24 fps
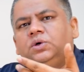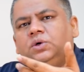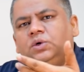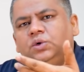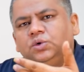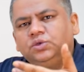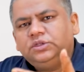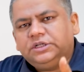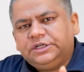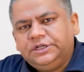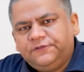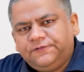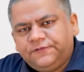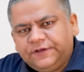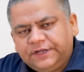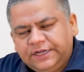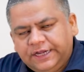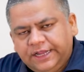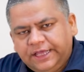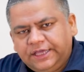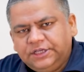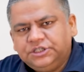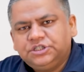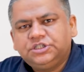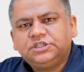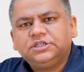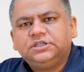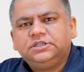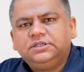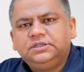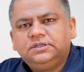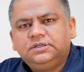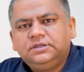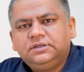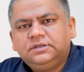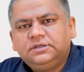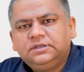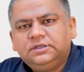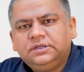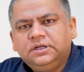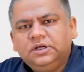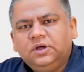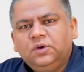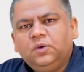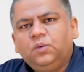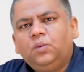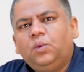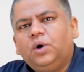to the definition,
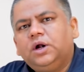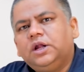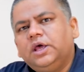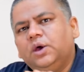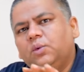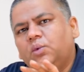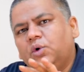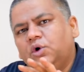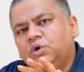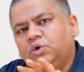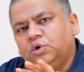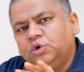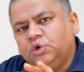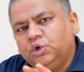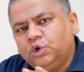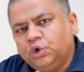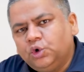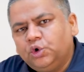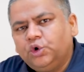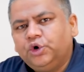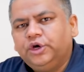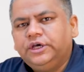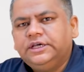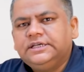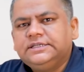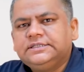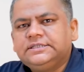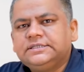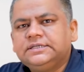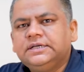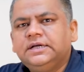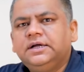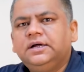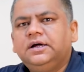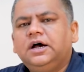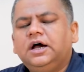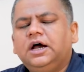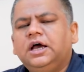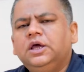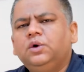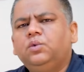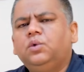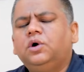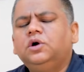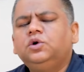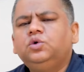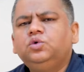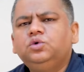what I want to do is I
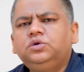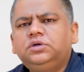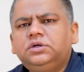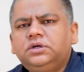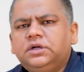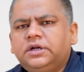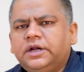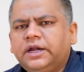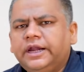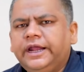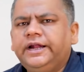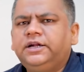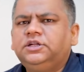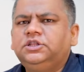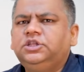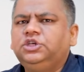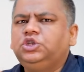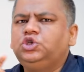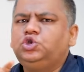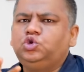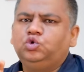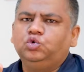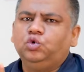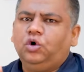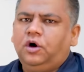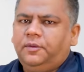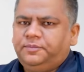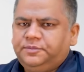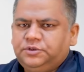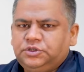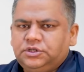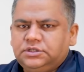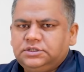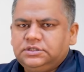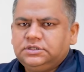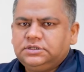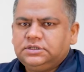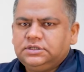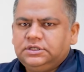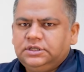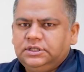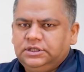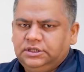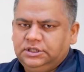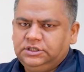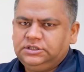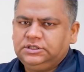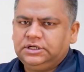want to trade these two options
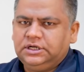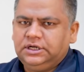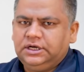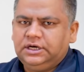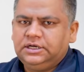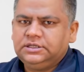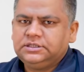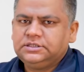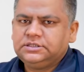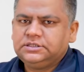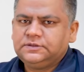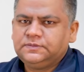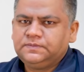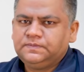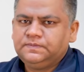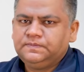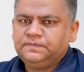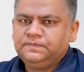in this class.